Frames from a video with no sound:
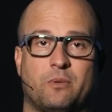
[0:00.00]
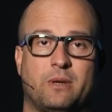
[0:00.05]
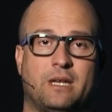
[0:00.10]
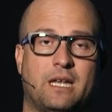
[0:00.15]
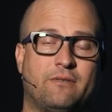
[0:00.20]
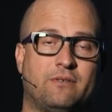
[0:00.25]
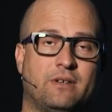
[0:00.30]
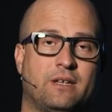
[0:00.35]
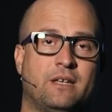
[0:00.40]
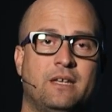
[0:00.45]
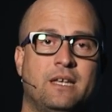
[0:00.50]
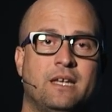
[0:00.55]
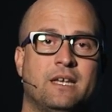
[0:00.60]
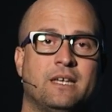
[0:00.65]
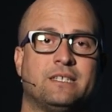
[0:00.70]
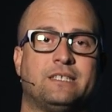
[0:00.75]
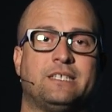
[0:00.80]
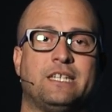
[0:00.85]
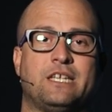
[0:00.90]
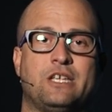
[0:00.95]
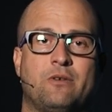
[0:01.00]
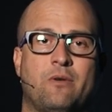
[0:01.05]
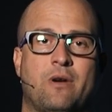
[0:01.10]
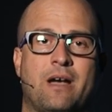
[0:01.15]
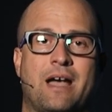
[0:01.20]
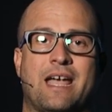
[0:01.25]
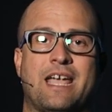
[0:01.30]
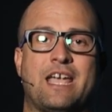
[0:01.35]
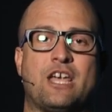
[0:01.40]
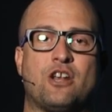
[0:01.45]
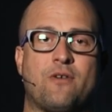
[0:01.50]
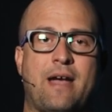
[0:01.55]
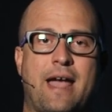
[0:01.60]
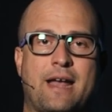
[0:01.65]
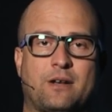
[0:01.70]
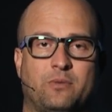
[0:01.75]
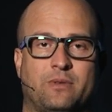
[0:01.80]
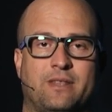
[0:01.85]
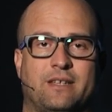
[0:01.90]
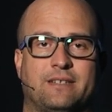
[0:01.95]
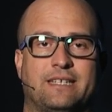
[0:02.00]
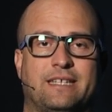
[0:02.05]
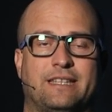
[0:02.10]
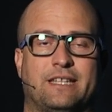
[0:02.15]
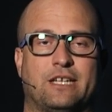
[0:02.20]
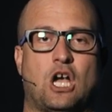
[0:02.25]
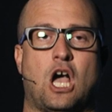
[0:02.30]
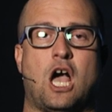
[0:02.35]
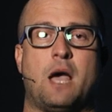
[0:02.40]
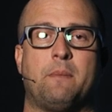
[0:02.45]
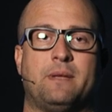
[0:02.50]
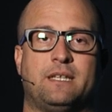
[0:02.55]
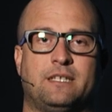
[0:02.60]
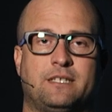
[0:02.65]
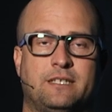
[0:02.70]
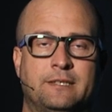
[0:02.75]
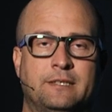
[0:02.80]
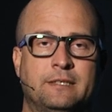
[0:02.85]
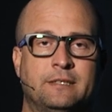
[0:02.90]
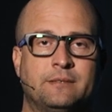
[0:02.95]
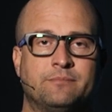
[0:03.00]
We'd love to see you interact with us in the comments.